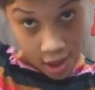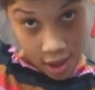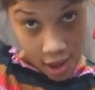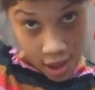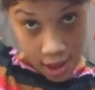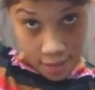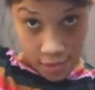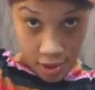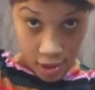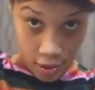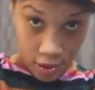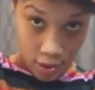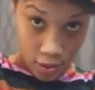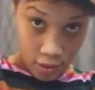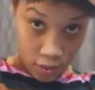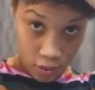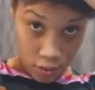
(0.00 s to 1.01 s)
I'm going
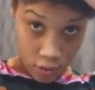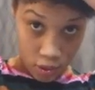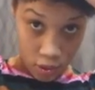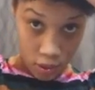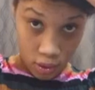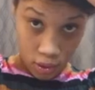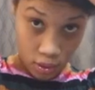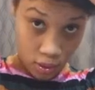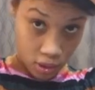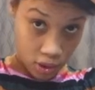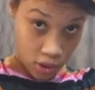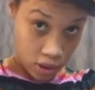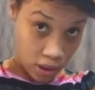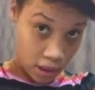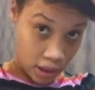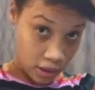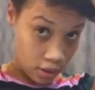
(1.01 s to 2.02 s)
to
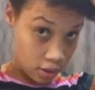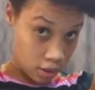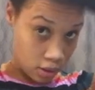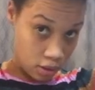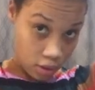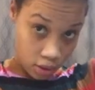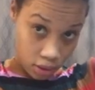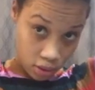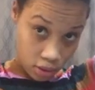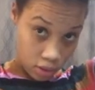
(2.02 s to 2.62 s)
shred, let